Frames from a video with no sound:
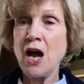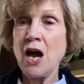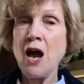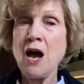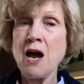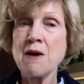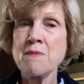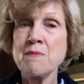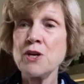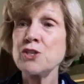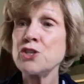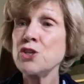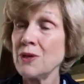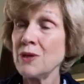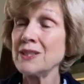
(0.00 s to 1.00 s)

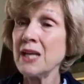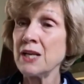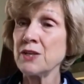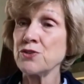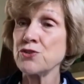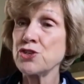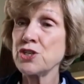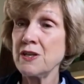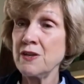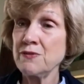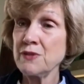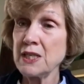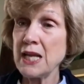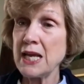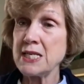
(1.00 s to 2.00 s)
to a lunch in
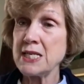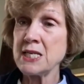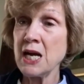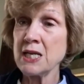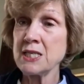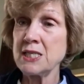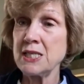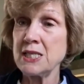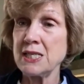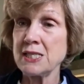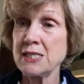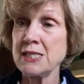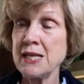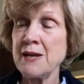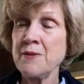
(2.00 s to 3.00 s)
the late
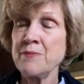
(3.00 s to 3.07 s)
90s.